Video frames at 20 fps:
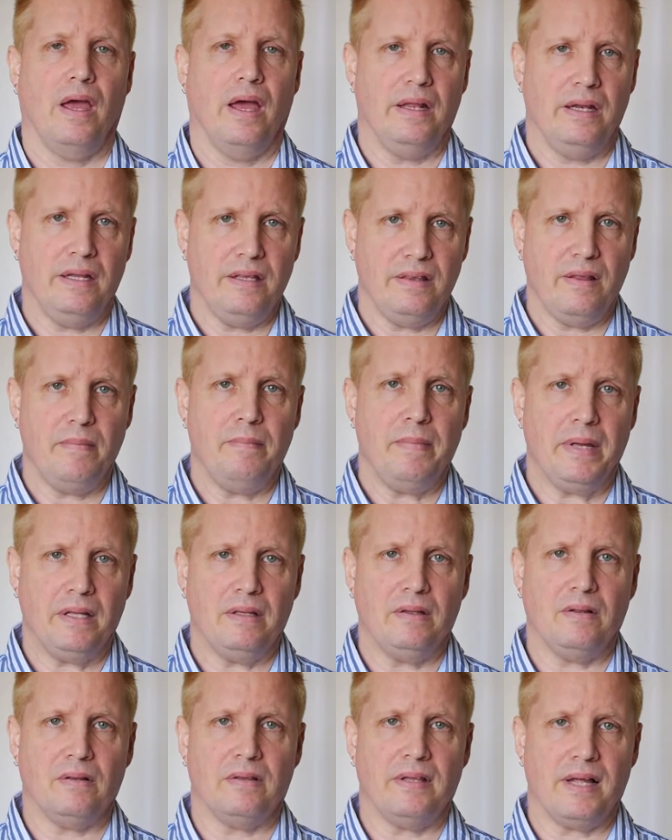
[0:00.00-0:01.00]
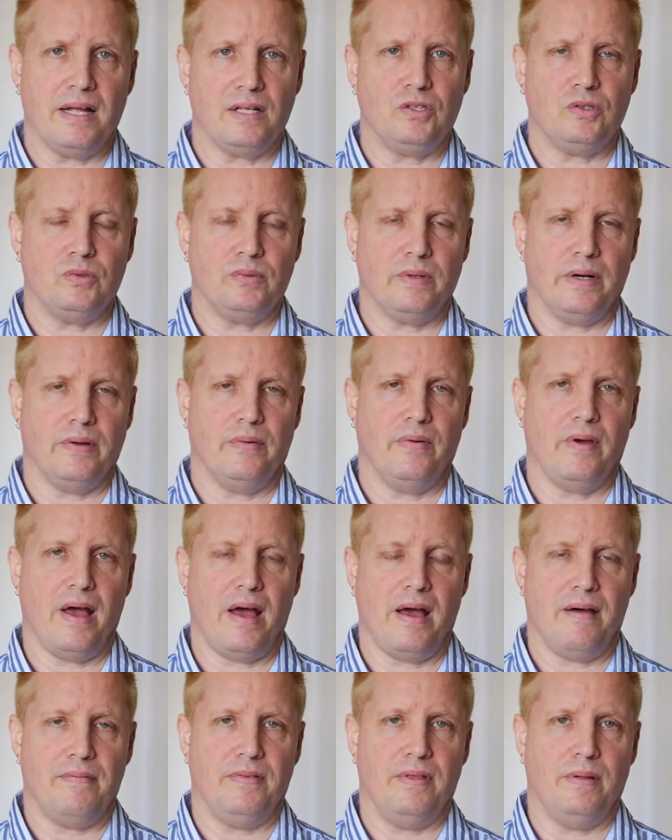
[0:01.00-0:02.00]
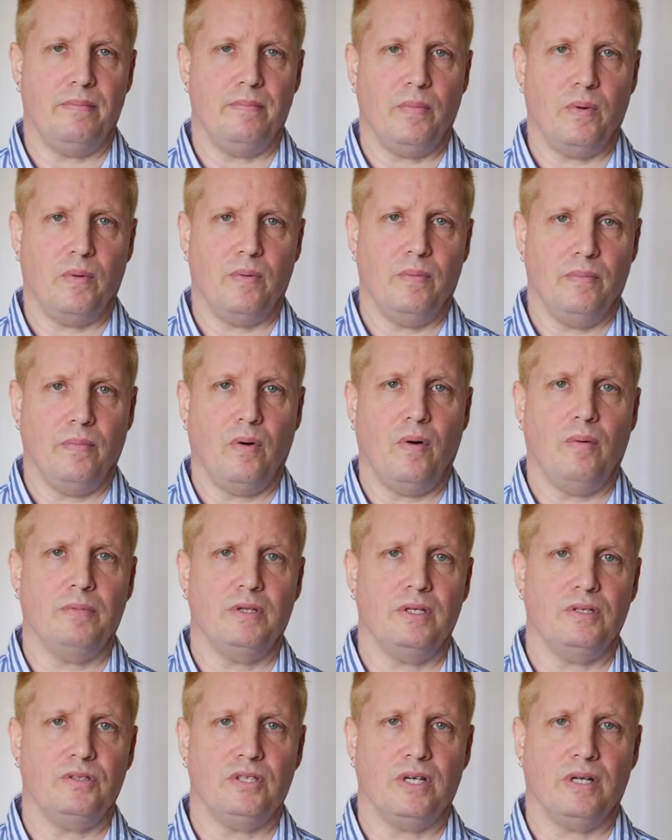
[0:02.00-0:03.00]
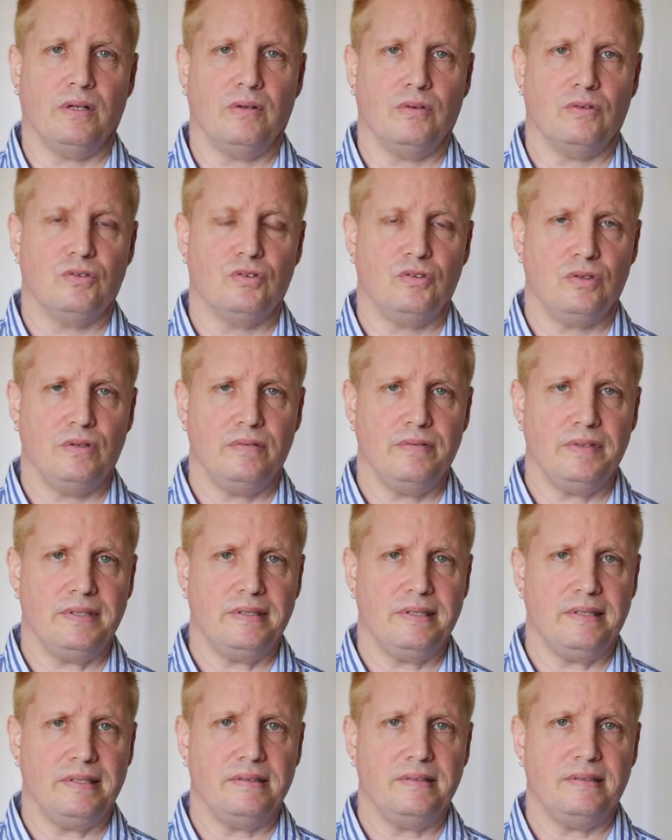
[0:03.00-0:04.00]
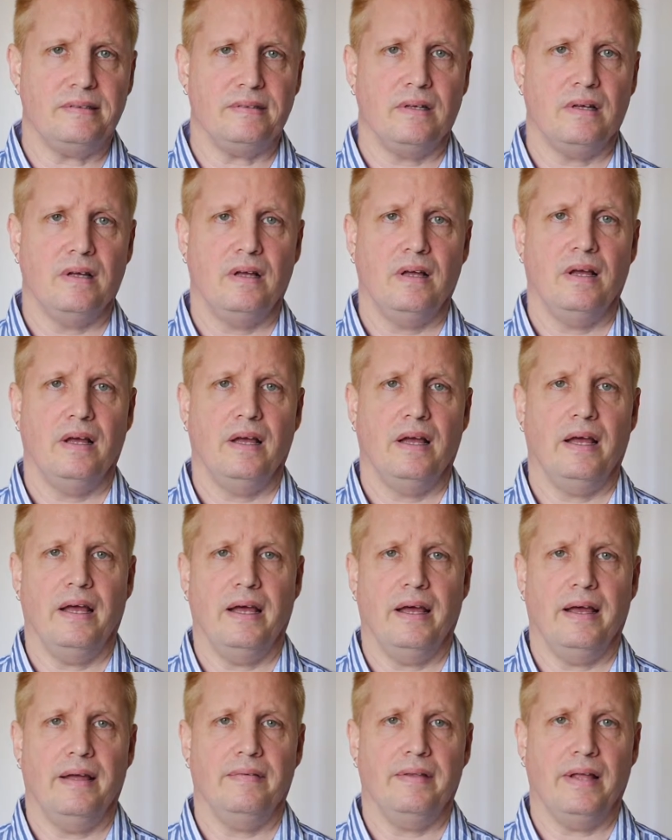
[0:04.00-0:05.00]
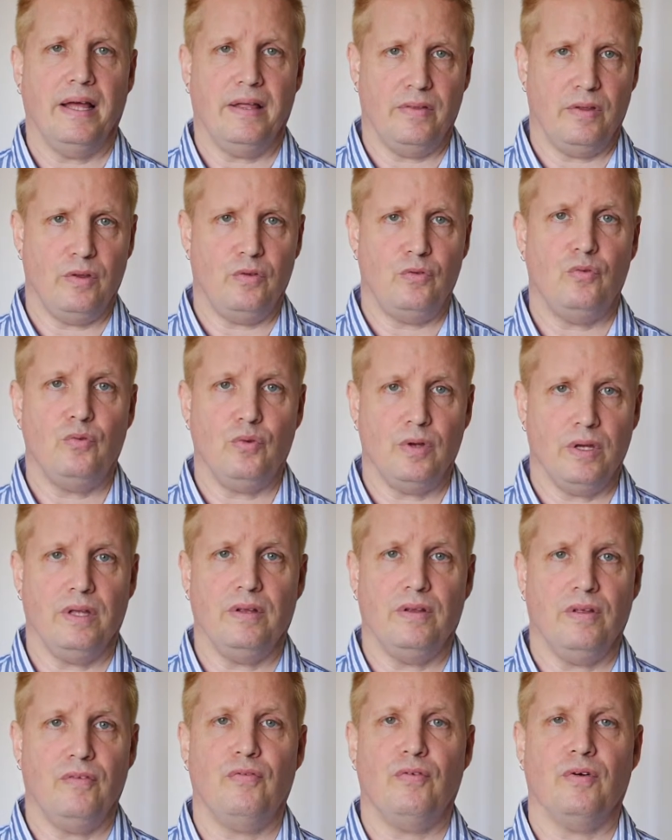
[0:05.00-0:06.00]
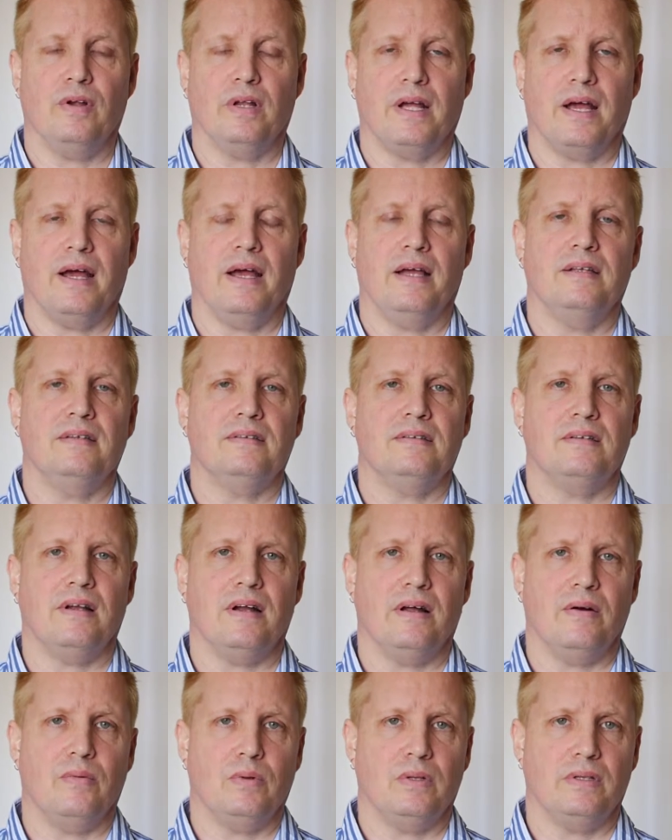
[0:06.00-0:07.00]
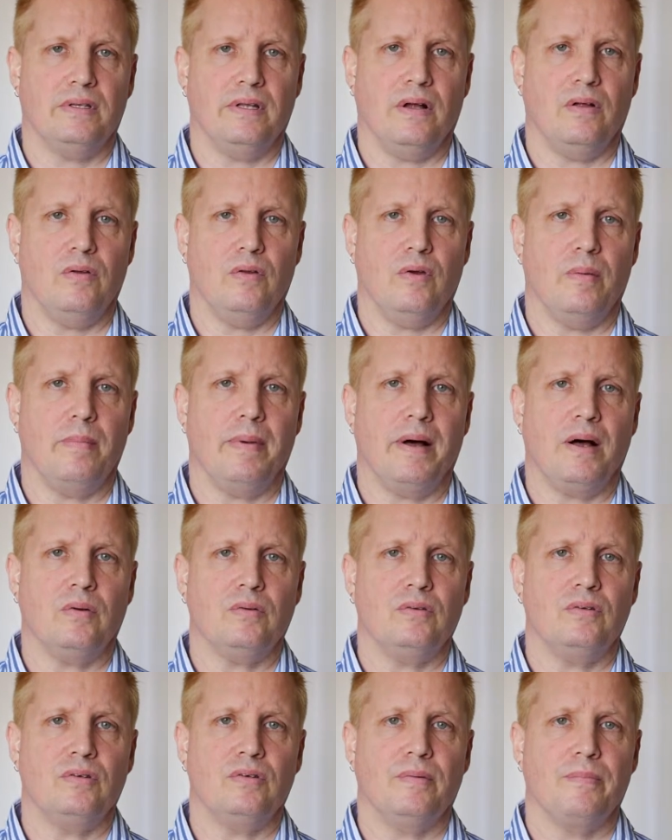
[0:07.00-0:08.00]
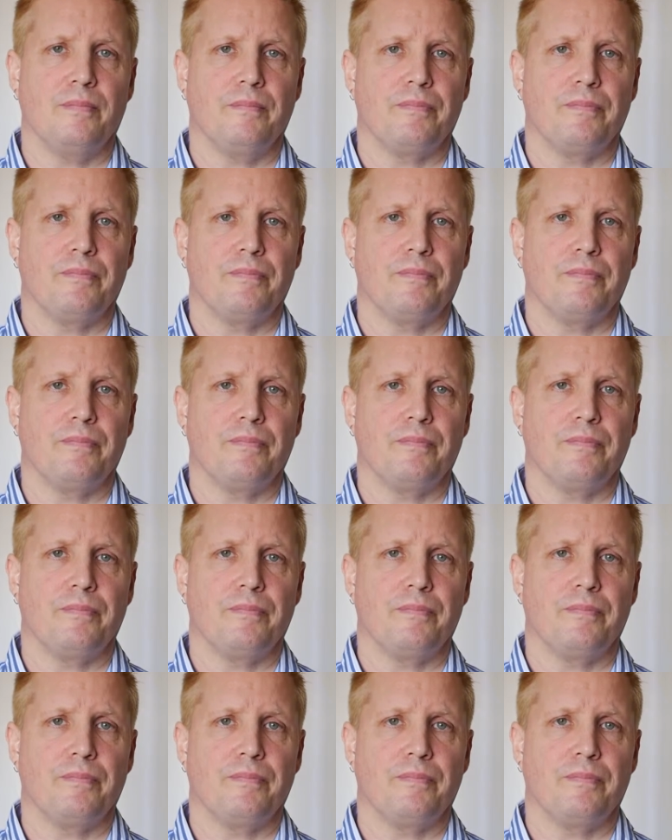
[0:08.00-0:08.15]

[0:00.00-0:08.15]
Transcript: And in the middle, that's where you have the omnichannel services and the three different kinds that I will tell you about.